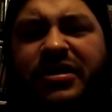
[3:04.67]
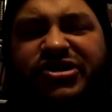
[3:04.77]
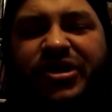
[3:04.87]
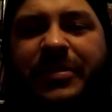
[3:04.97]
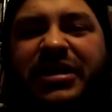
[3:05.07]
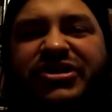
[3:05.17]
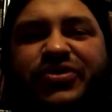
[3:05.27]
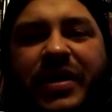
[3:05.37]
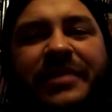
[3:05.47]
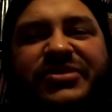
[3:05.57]
Somebody
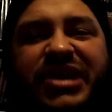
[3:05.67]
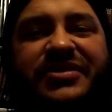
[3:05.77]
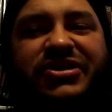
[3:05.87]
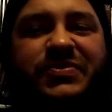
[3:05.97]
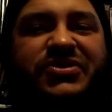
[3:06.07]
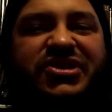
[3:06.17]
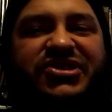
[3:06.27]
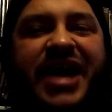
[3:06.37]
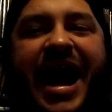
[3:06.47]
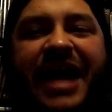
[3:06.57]
straight up said this was
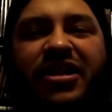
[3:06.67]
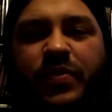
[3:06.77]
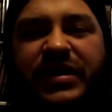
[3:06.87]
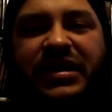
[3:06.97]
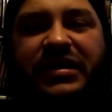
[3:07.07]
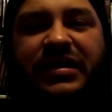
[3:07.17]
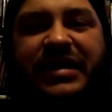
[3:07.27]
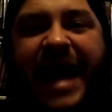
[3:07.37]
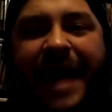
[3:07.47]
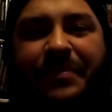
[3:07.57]
just a Halloween
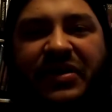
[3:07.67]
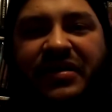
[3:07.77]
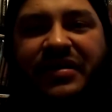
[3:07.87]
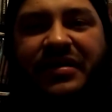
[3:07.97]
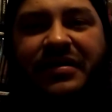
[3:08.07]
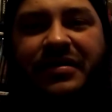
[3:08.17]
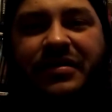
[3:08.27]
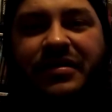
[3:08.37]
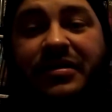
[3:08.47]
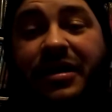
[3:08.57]
copy.
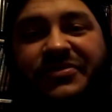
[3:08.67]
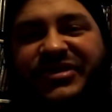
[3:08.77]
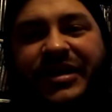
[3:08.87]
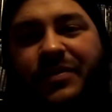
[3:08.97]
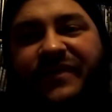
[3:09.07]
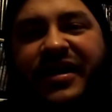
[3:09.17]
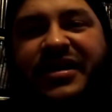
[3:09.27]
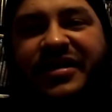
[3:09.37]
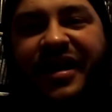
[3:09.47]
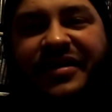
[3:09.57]
And I was like, well,
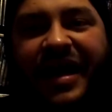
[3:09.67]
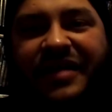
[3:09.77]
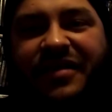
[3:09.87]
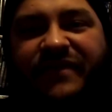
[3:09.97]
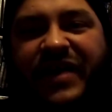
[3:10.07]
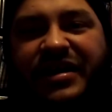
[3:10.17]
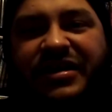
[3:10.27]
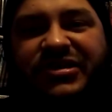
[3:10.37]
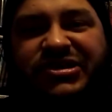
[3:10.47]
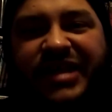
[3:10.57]
fuck it. I, I love
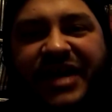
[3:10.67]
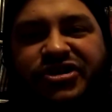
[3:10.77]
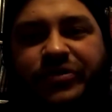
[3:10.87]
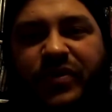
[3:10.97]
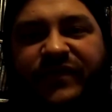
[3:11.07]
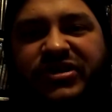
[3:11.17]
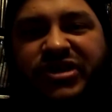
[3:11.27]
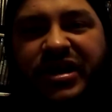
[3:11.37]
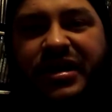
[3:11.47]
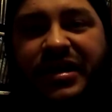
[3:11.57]
80s slasher
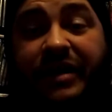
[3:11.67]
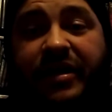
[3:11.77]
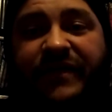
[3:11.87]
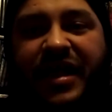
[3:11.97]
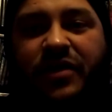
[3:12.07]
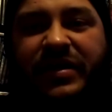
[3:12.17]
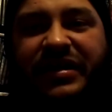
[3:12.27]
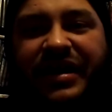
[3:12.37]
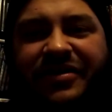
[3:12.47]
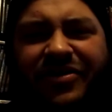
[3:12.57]
movies, and I love
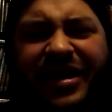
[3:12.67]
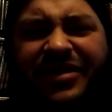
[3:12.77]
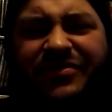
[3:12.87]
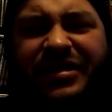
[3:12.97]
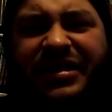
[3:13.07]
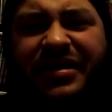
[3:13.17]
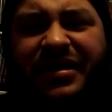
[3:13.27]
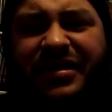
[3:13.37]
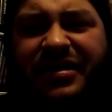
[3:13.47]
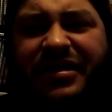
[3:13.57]
Halloween. I go, I don't really
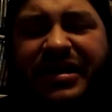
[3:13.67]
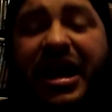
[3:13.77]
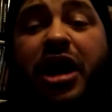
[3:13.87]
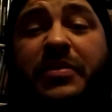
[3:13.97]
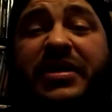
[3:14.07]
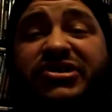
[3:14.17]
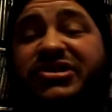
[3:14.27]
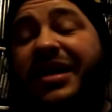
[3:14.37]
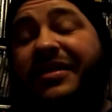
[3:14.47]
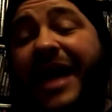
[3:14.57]
care
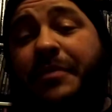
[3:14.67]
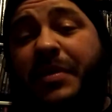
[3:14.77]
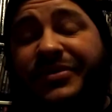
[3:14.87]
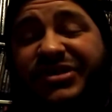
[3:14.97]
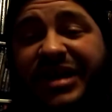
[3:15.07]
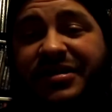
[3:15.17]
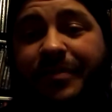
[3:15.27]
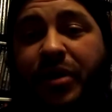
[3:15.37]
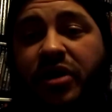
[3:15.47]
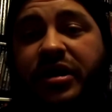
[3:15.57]
because a lot of people said The
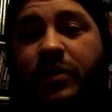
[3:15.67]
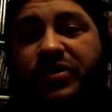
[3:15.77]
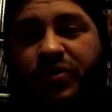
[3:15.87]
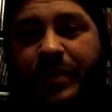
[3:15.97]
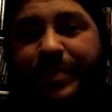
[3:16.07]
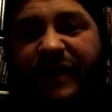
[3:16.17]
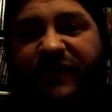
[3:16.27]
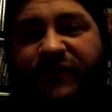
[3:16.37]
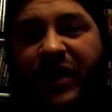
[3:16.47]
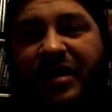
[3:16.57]
Burning was a ripoff
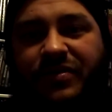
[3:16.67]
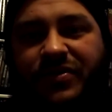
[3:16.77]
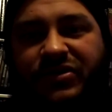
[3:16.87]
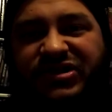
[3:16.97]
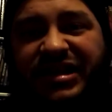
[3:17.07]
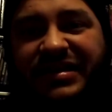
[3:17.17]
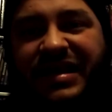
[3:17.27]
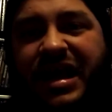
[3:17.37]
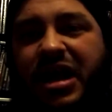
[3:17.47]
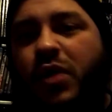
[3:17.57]
of Friday the 13th,
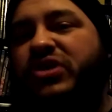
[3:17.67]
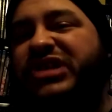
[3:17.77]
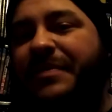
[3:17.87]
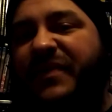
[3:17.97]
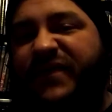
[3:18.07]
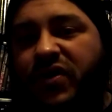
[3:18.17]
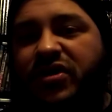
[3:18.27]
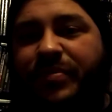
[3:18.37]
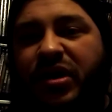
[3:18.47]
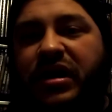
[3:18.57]
which I prefer
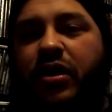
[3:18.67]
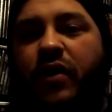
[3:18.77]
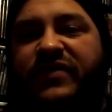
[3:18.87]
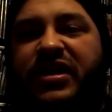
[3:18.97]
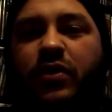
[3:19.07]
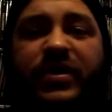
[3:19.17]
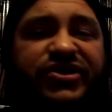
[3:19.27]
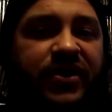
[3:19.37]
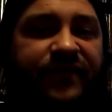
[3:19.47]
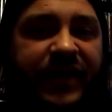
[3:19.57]
The Burning over the
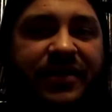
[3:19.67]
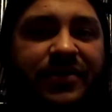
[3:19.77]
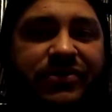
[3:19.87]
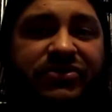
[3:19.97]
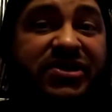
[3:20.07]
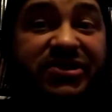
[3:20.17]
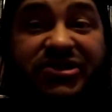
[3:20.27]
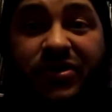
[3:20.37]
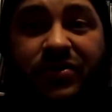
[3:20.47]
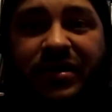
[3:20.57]
original Friday the 13th.
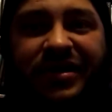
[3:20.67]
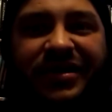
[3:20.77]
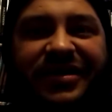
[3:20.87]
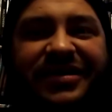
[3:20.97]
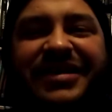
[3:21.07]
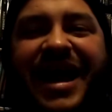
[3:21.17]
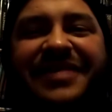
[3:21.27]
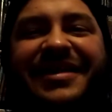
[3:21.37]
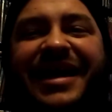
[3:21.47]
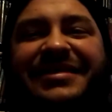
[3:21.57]
So
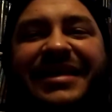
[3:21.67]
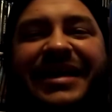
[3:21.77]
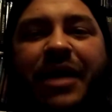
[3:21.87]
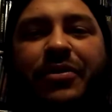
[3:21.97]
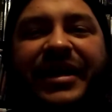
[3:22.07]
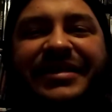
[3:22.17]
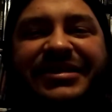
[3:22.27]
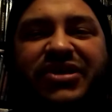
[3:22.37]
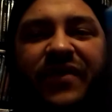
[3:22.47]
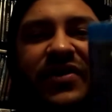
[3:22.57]
not that I think I will like
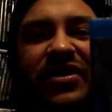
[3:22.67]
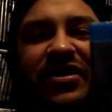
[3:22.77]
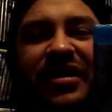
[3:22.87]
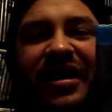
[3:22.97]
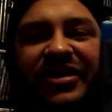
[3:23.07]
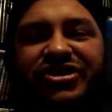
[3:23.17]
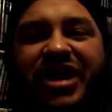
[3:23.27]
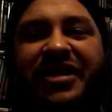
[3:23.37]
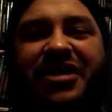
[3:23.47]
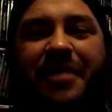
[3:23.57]
this over uh,
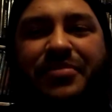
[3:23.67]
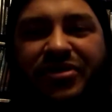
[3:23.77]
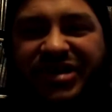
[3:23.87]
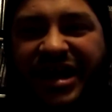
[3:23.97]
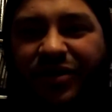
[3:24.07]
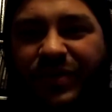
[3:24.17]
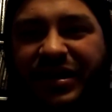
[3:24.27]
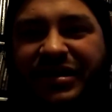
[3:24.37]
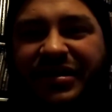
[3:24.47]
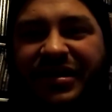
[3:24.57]
John Carpenter's
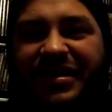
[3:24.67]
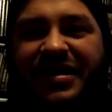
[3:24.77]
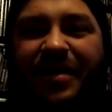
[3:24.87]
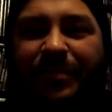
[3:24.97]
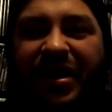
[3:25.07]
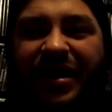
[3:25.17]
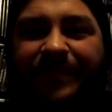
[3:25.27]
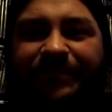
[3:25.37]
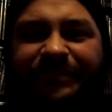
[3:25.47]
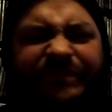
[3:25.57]
Halloween,
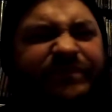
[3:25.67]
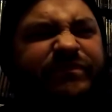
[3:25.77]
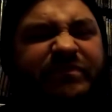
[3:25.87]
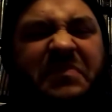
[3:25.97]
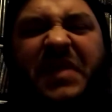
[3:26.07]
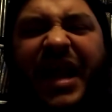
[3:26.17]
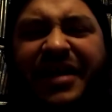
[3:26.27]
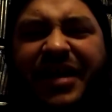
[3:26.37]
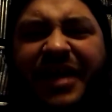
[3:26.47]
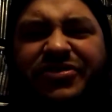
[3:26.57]
but
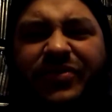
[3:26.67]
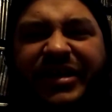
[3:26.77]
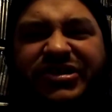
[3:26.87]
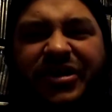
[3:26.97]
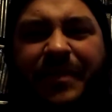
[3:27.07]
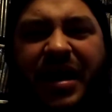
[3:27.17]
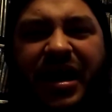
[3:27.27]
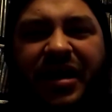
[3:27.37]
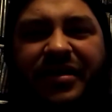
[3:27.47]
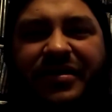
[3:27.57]
I, I do like some
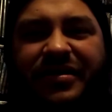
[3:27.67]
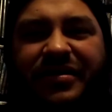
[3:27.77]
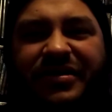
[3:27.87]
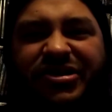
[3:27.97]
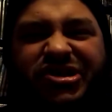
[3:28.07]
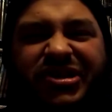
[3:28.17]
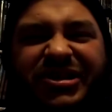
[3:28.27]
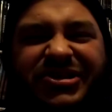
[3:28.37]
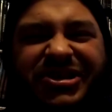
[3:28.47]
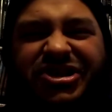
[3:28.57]
uh,
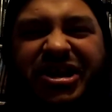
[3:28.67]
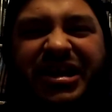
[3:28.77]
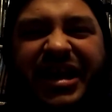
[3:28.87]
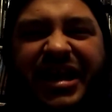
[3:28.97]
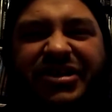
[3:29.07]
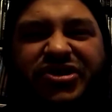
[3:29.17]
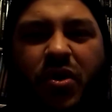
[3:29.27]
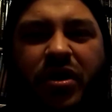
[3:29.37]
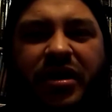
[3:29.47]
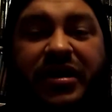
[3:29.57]
sleazy, shitty '80s
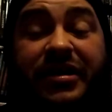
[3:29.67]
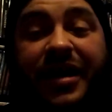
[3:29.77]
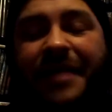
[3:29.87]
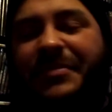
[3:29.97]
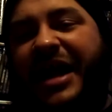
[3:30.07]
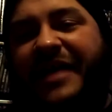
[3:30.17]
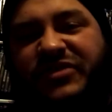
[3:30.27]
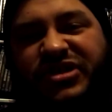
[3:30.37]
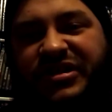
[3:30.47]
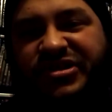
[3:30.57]
horror. And I mean, I
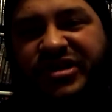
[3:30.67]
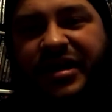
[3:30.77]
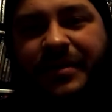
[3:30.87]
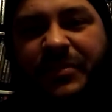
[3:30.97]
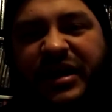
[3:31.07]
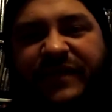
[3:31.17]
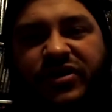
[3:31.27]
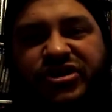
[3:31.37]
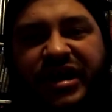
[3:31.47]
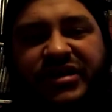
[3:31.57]
haven't seen this yet. I'm gonna give it
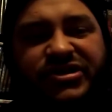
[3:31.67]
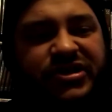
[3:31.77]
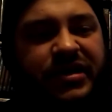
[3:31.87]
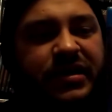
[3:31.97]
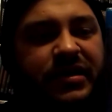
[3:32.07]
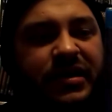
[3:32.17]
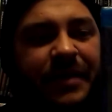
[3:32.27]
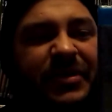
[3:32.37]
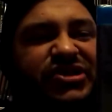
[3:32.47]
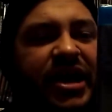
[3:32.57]
a chance.
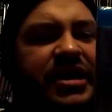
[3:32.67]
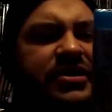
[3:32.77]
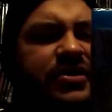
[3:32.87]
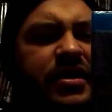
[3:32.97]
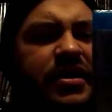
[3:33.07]
I'm excited.